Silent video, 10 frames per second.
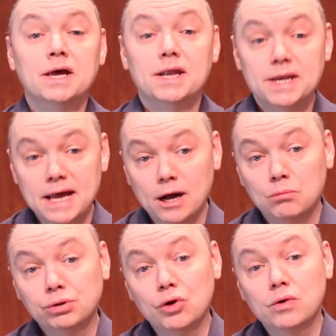Now
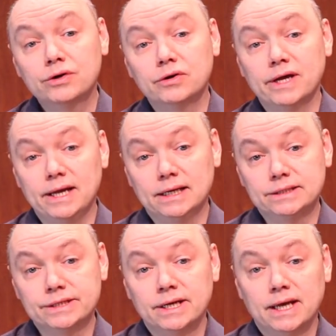blow on your hands
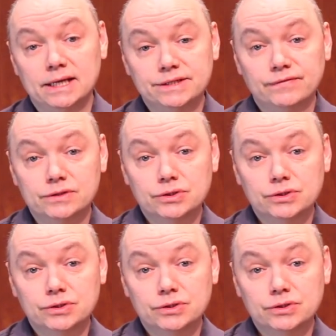as if it's